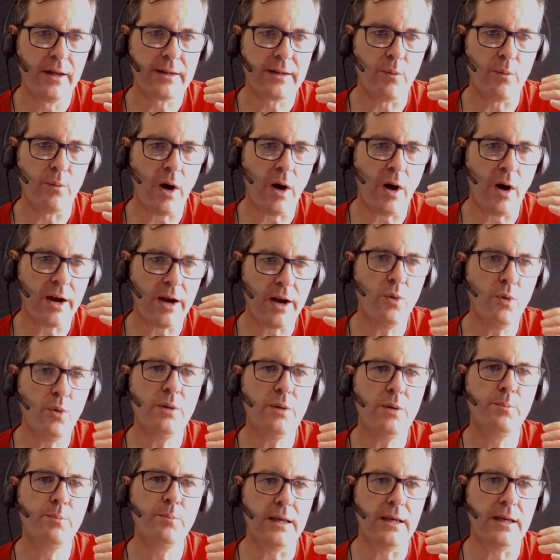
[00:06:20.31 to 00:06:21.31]
than what it
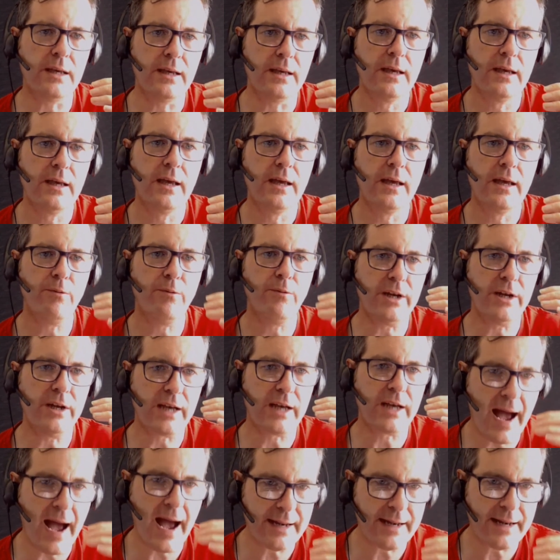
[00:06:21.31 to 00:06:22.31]
would be if we
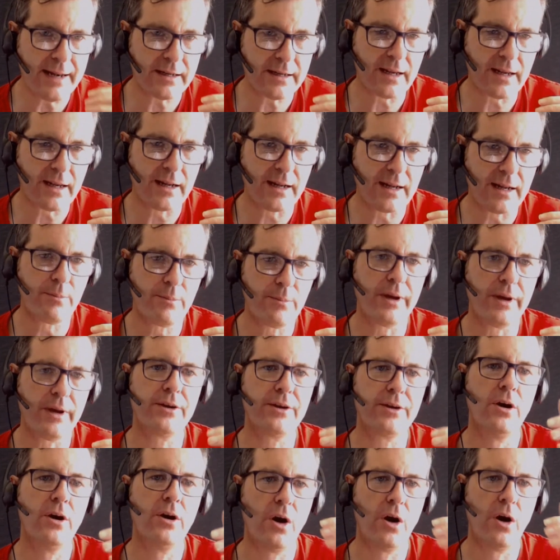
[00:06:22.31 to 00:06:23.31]
can't
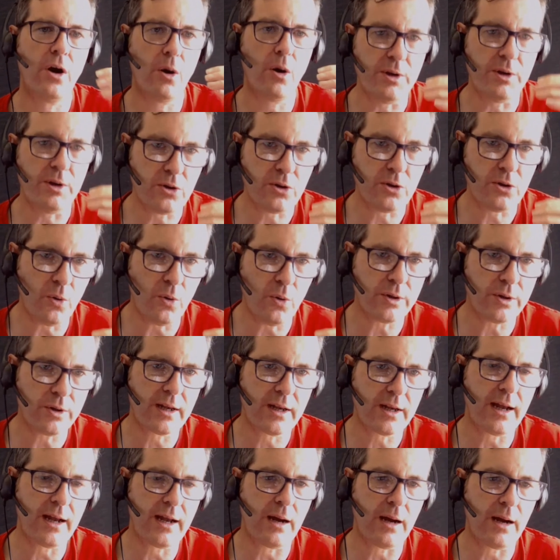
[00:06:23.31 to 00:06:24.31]
collaborate or we
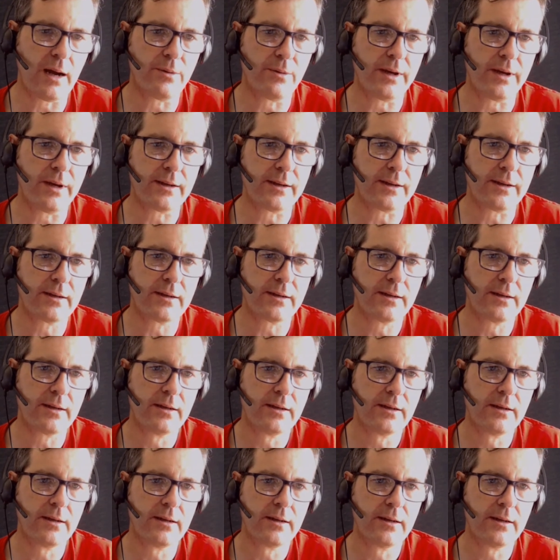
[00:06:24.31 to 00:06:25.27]
don't collaborate.